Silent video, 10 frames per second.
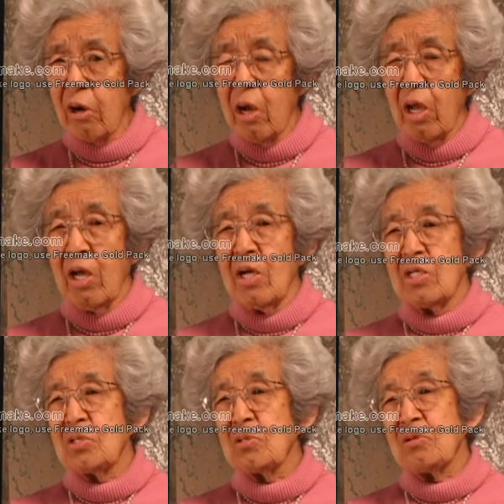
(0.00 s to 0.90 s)
So
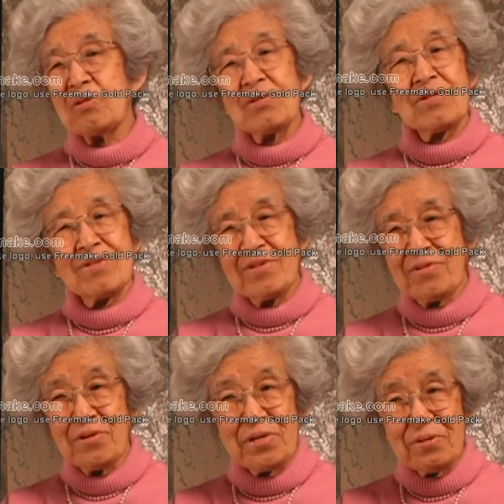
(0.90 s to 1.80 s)
I said, "Well,
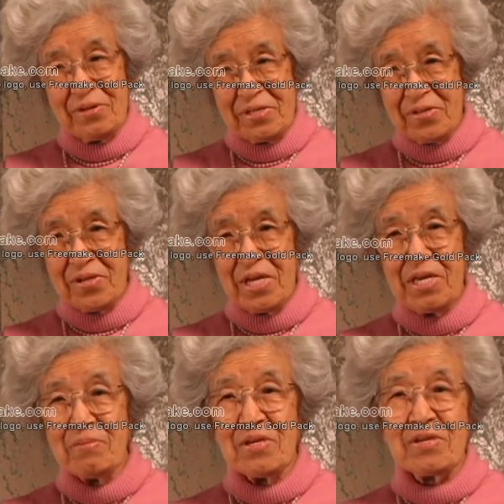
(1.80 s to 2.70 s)
what's her name?" And of
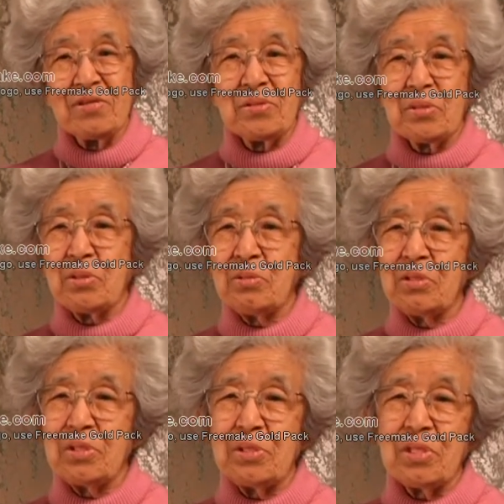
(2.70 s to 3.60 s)
course, as soon as she
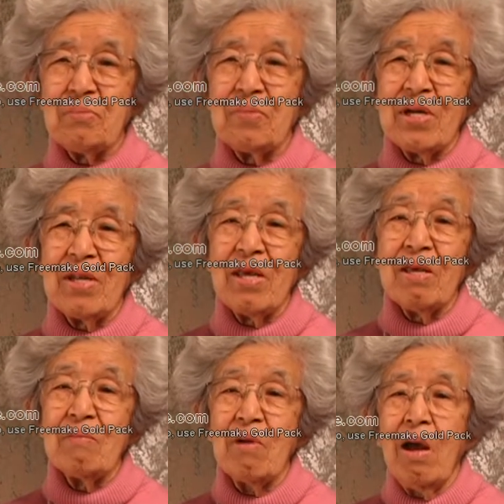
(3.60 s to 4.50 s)
said my name,
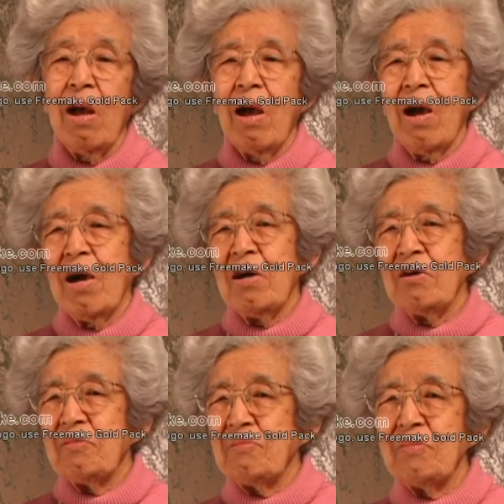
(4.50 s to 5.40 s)

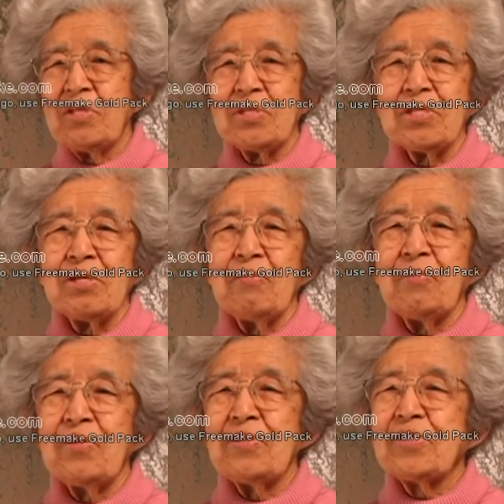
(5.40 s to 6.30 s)
Mr. Bird
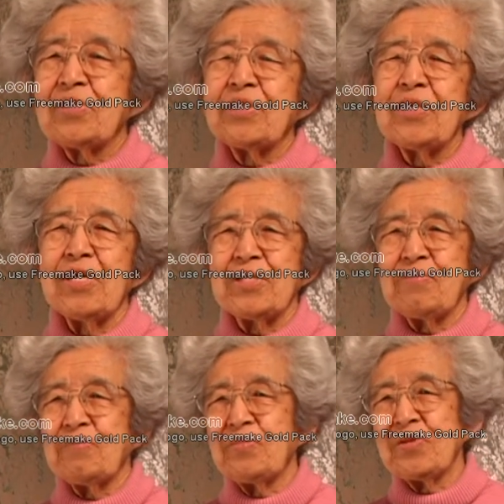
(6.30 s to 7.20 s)
just
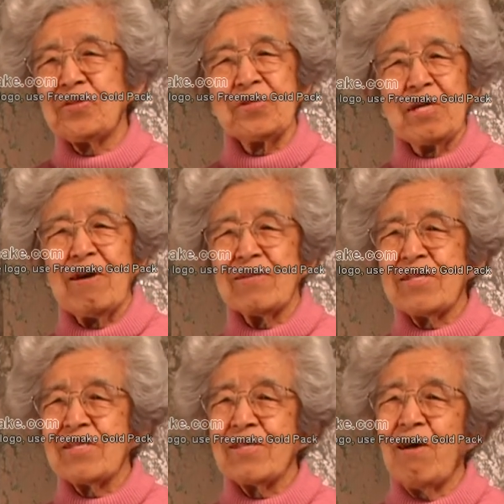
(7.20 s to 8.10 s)
burst out, says,
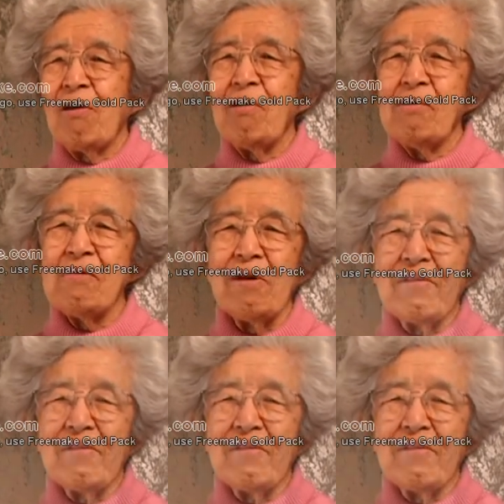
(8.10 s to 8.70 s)
"Oh, well, of course